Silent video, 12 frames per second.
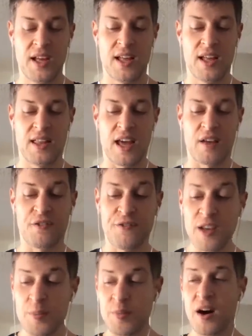that
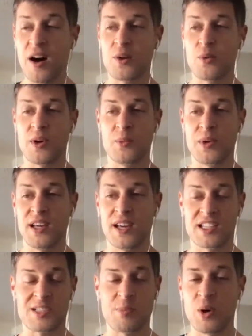flip on when we
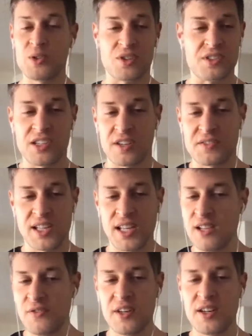expose ourselves to
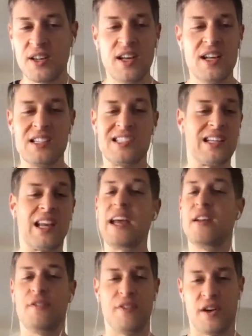even
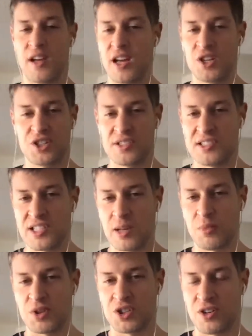slight variations in
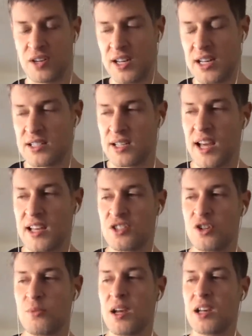temperature. And yet today,
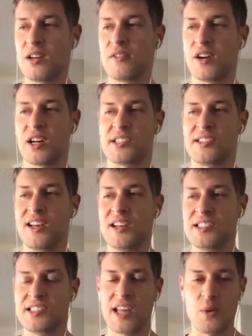too many of us
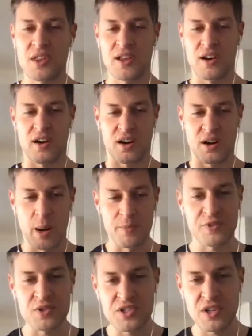stay within our
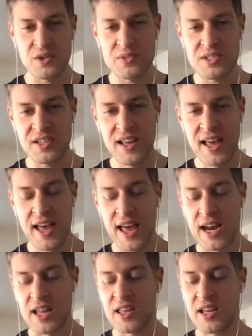comfort zones.
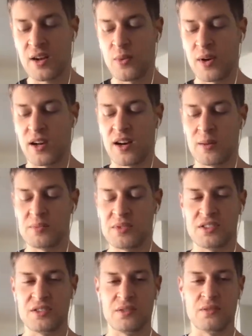And I think when it
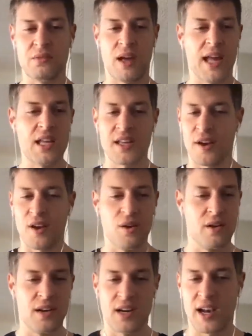comes to anything
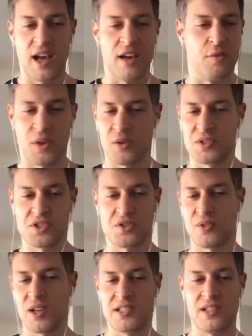good in life, whether it's
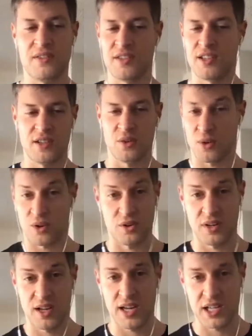creativity or
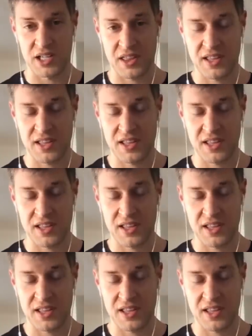good health,